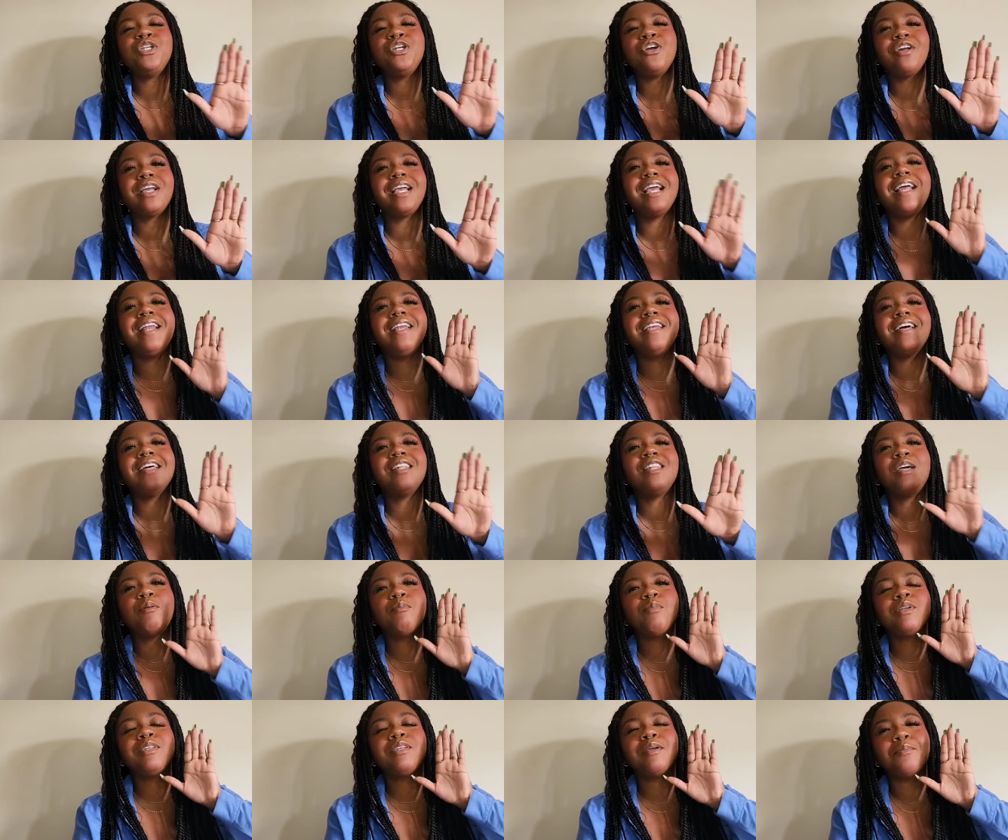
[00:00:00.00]
your kid nothing
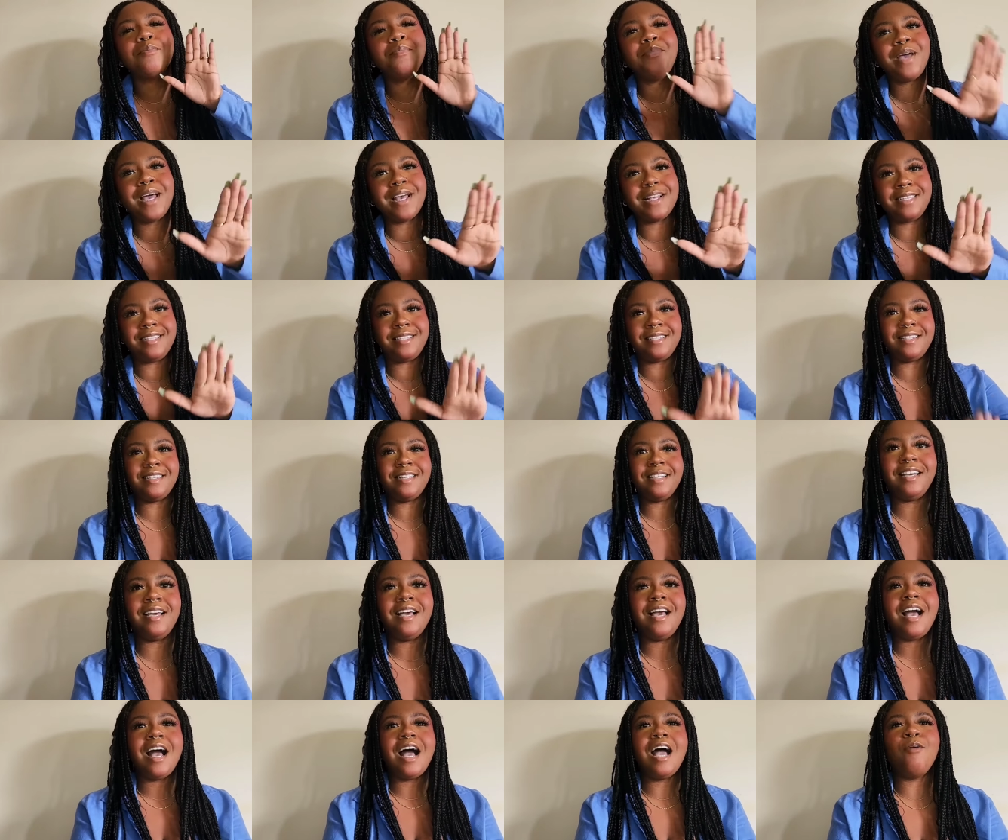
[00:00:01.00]
but the best.
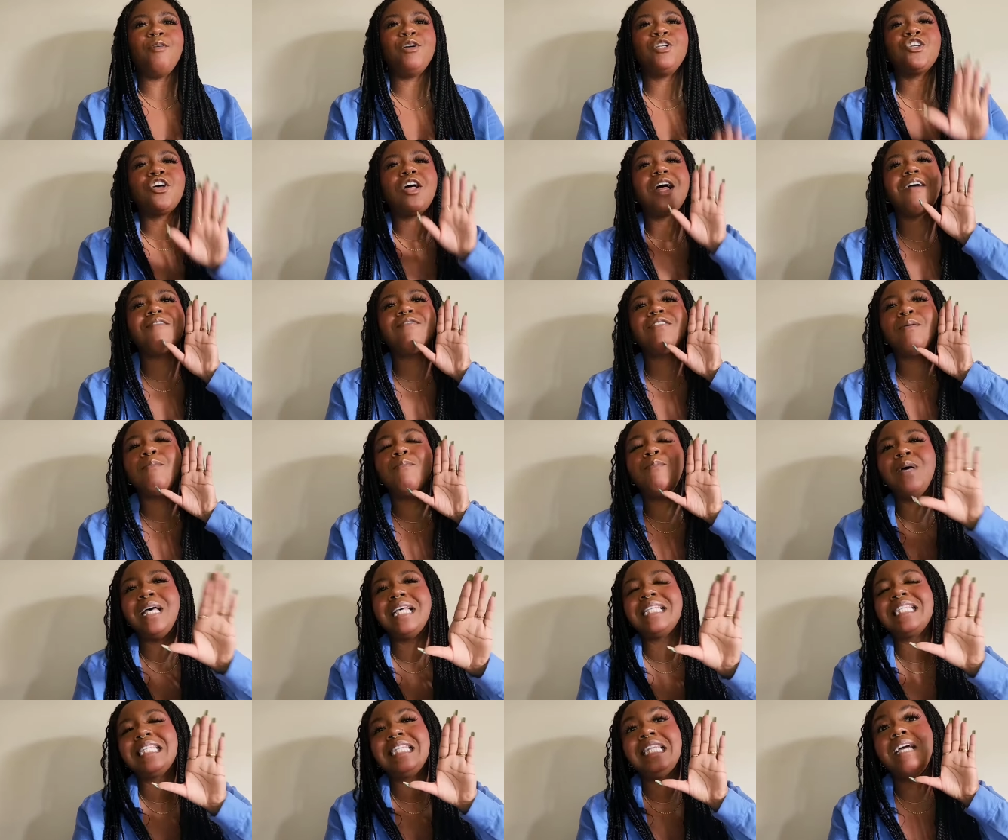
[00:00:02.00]
I wish y'all have the
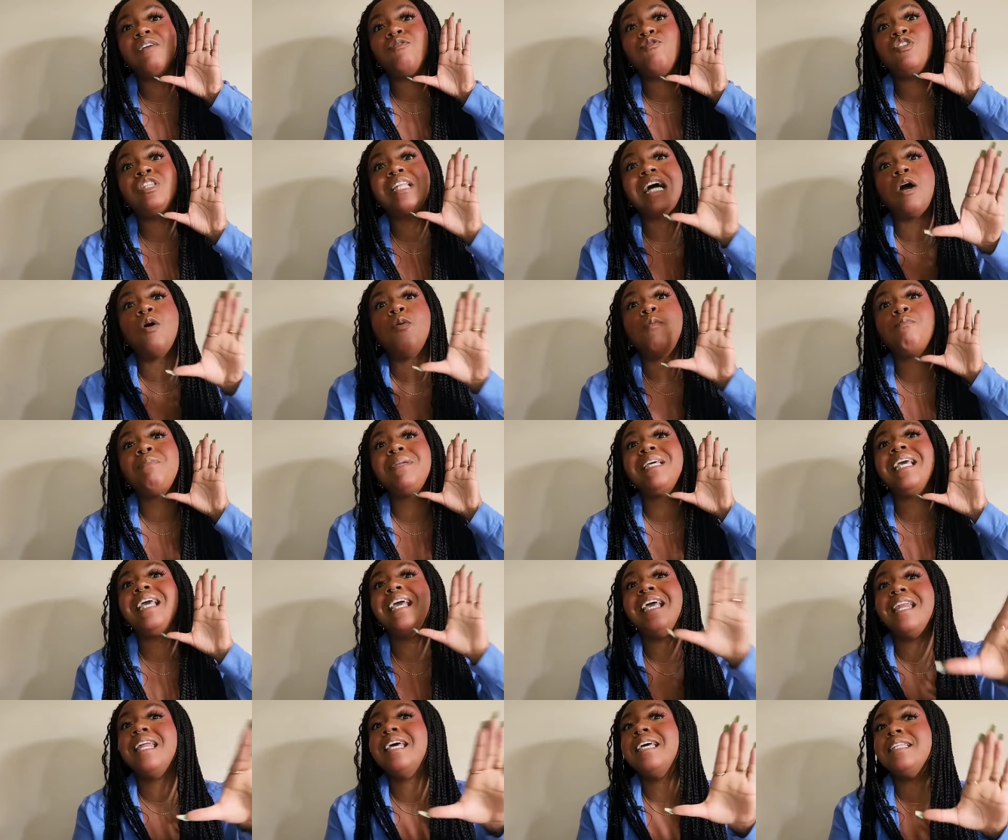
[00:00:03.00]
best life without me
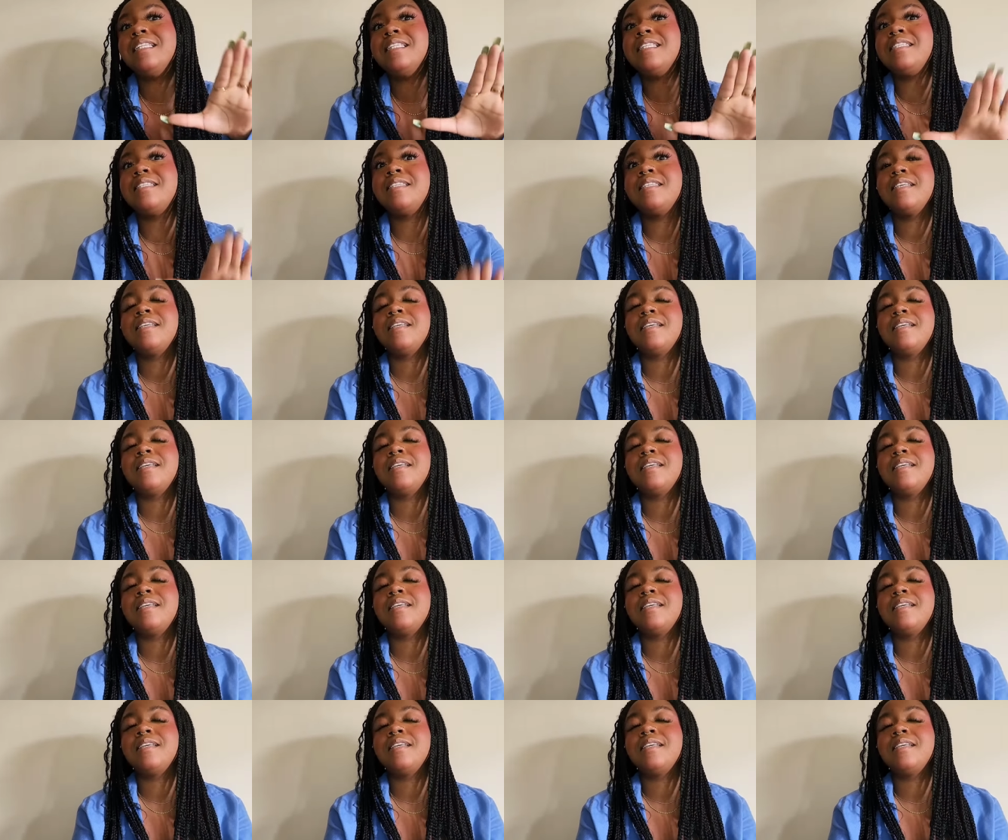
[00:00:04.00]
in it.